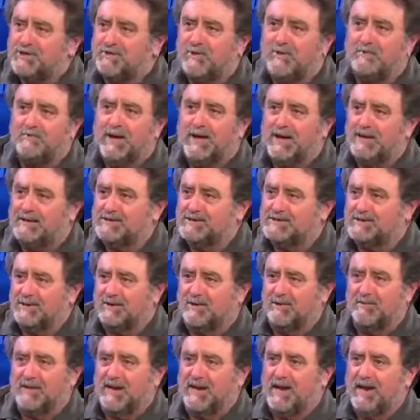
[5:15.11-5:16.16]
or in medicine
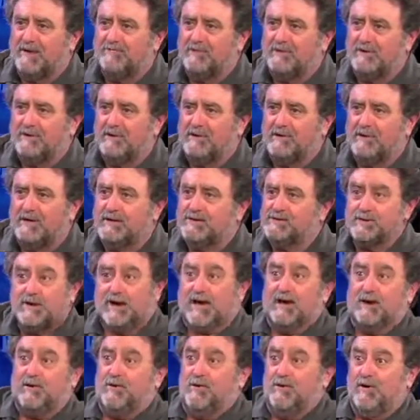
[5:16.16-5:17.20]
or behavior is
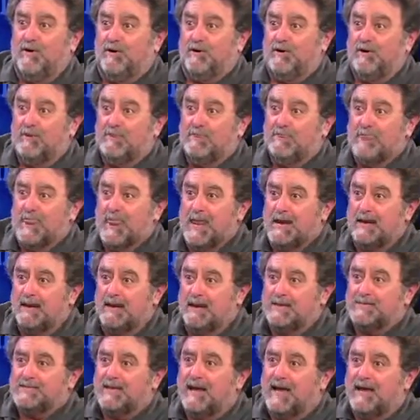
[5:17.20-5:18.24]
categorical.
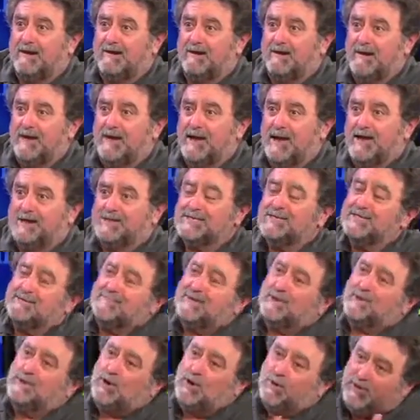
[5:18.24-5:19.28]
It's not, it's,
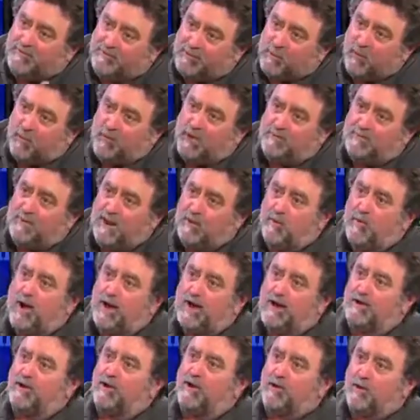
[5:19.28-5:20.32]
you know, even though we may
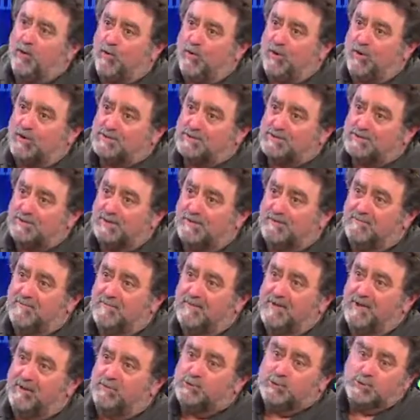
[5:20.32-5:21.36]
want it in our courts, and,
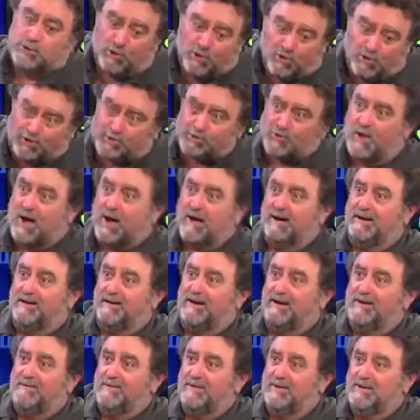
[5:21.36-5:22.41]
you know, jurors want it.
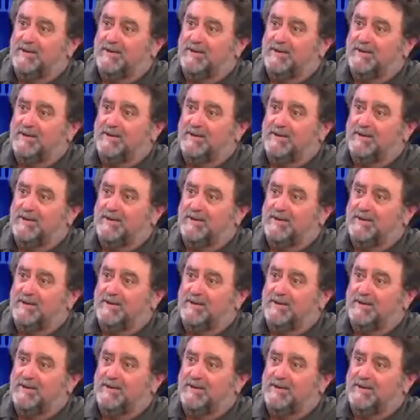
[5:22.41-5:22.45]
And